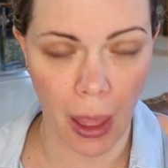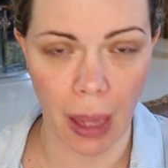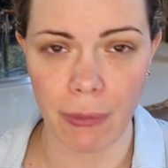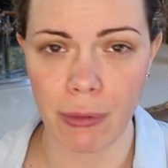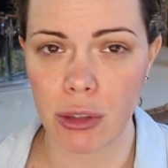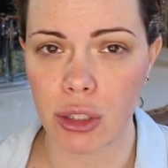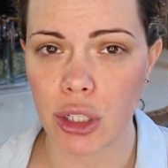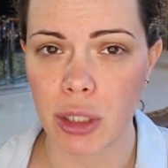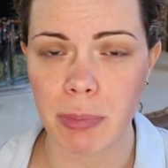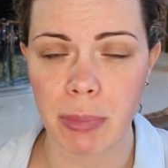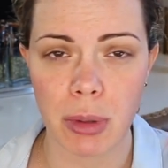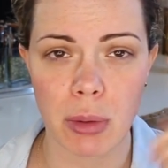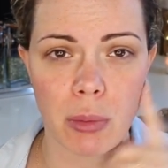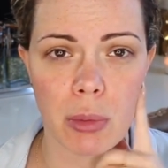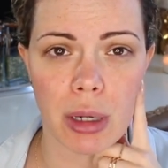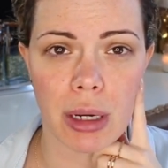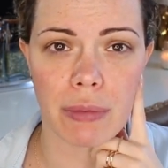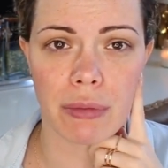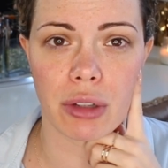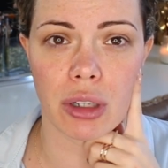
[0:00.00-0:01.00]
If you just put
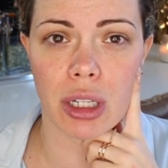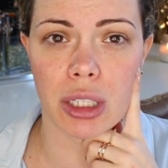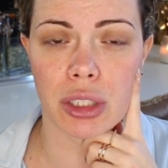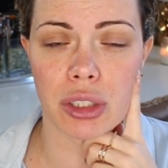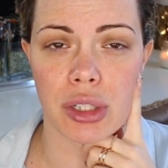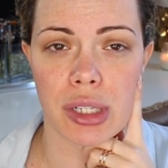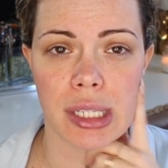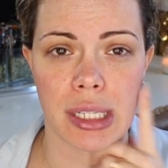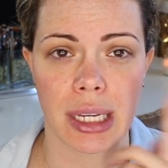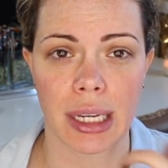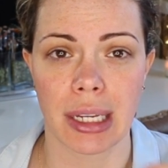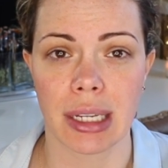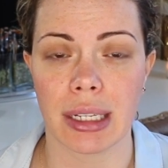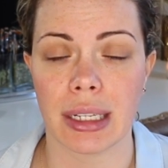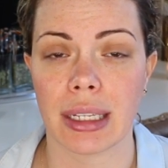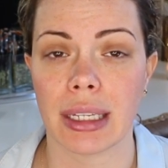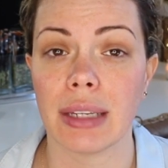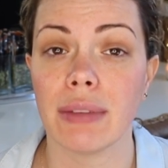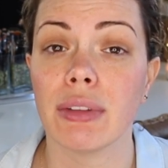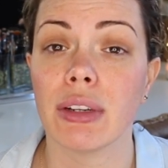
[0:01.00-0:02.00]
whatever on your
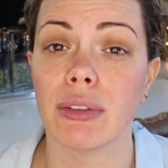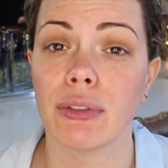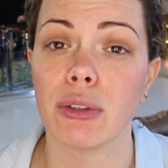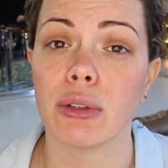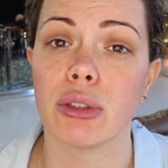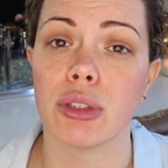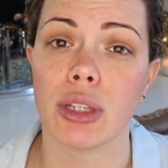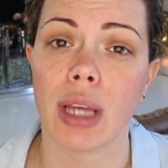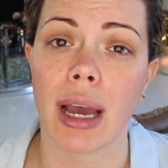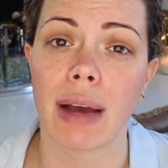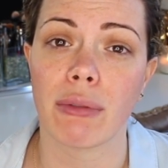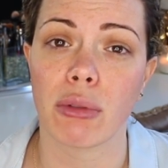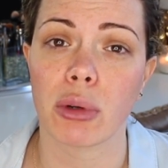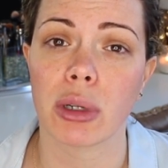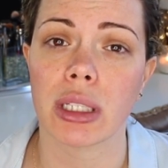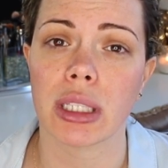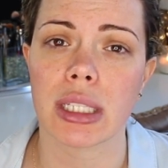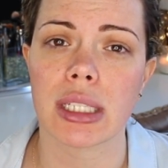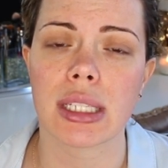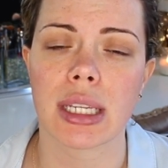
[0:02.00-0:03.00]
skin, even if you have
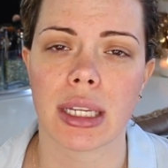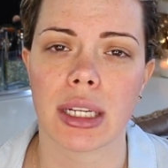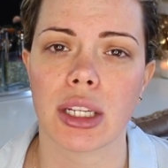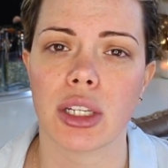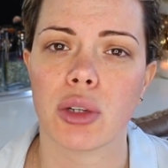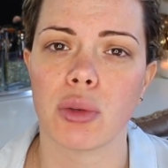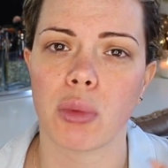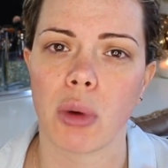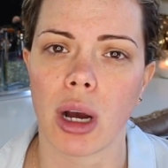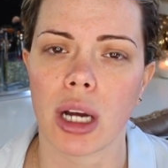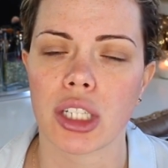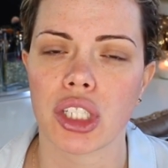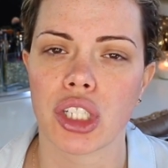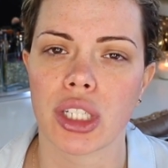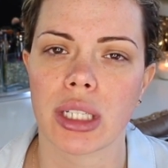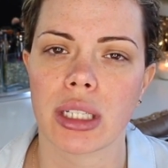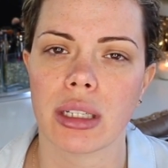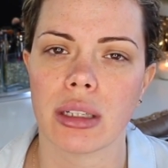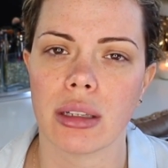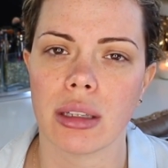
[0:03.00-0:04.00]
oily skin and you wash
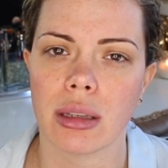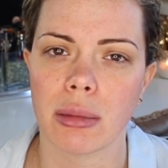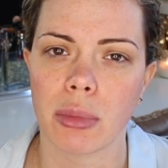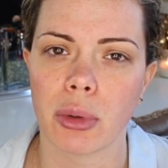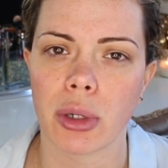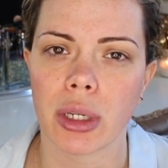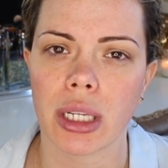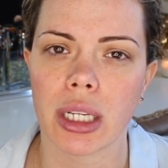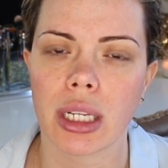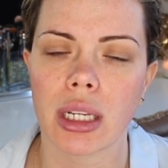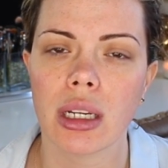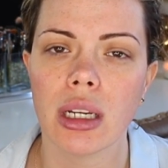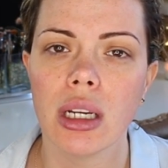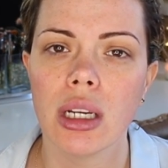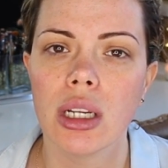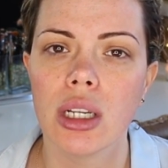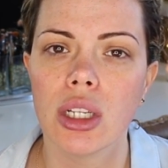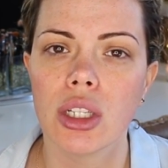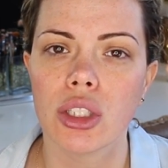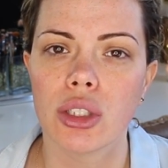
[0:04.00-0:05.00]
it in the morning,
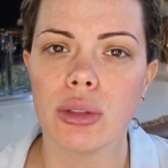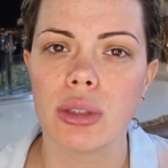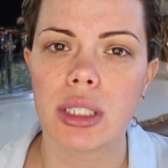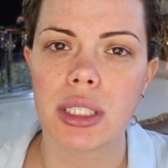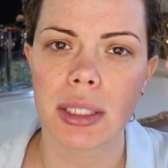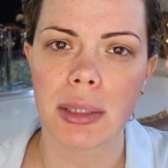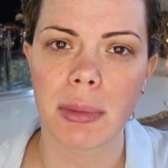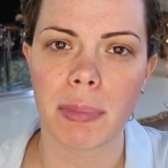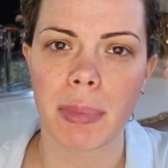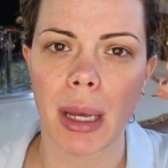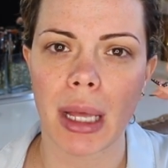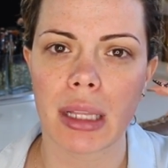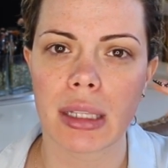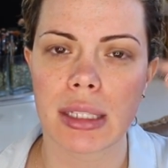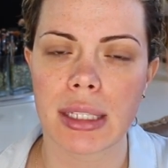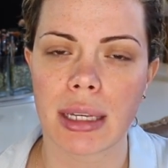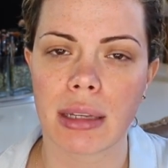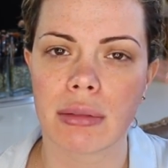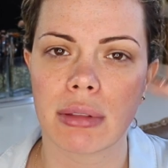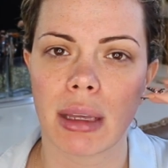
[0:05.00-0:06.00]
you need to
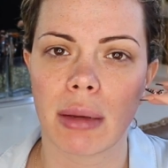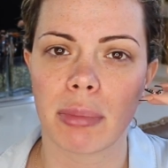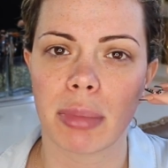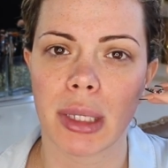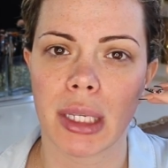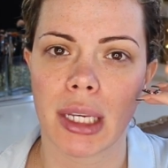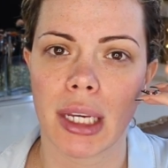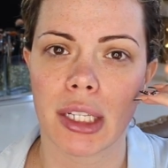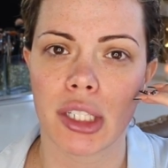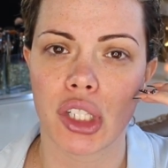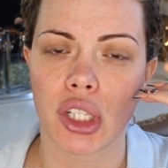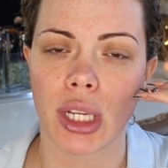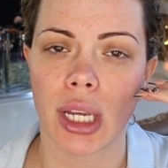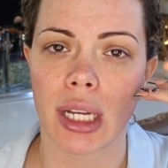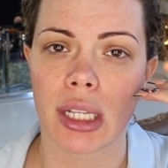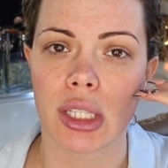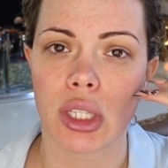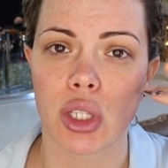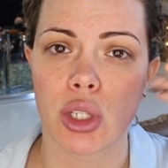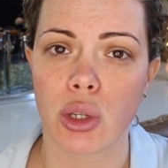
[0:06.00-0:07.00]
balance out that pH
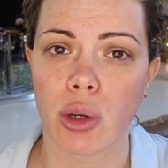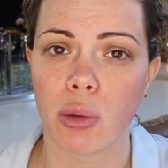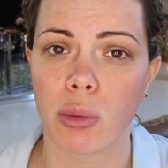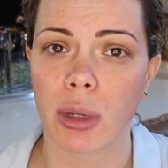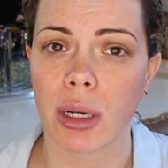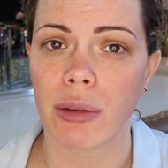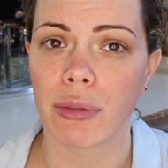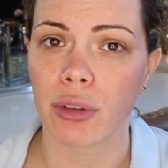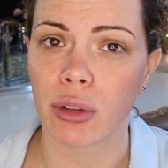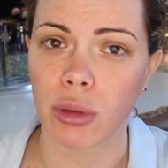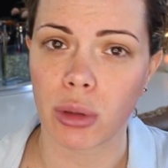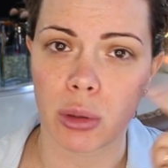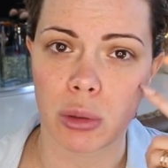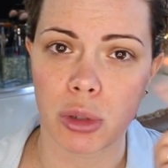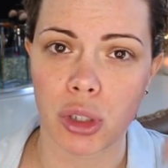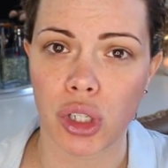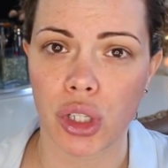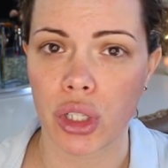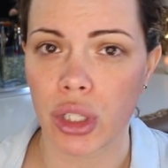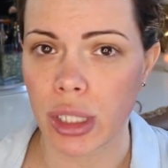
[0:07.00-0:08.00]
again. So whatever
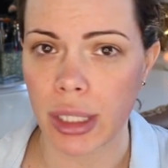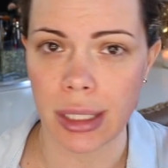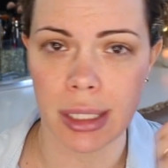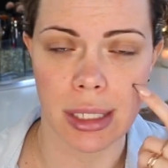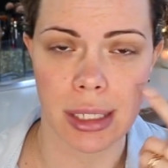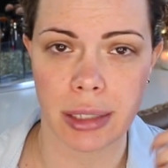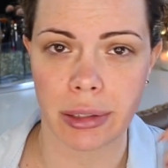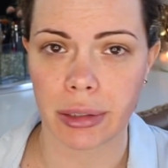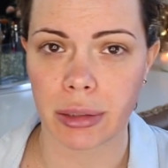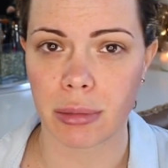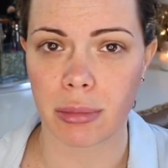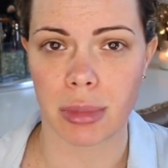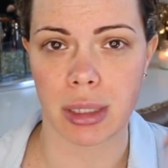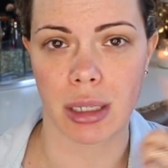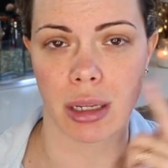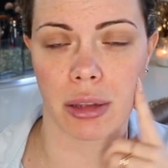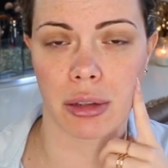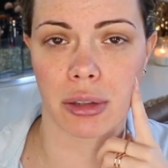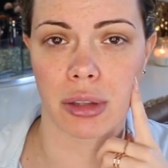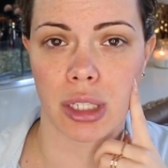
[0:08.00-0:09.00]
lotions and serums
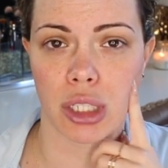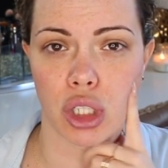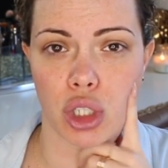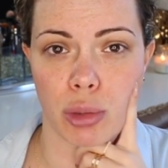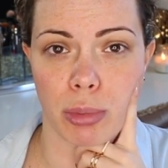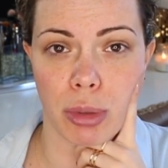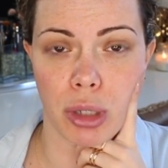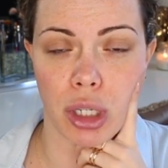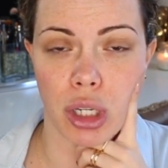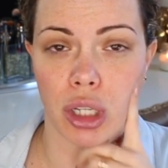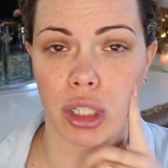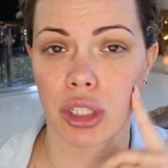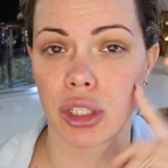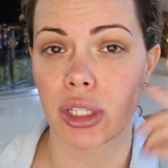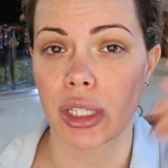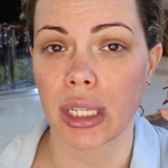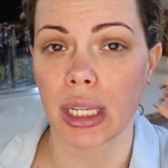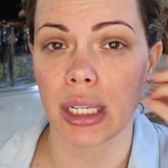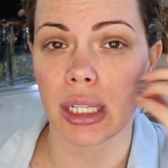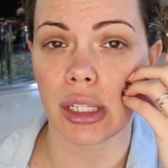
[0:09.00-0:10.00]
and other things you're putting on your
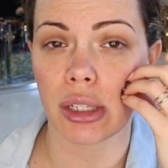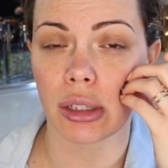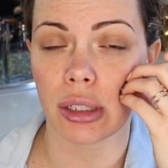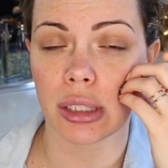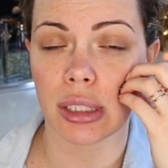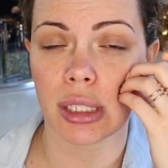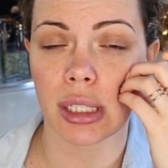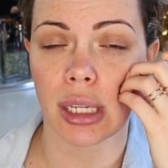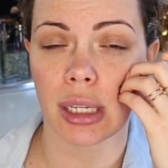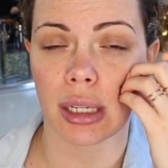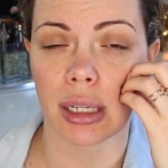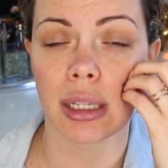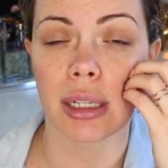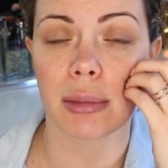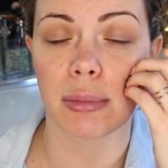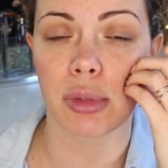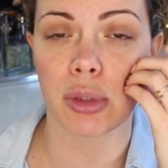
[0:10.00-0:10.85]
skin, your skin can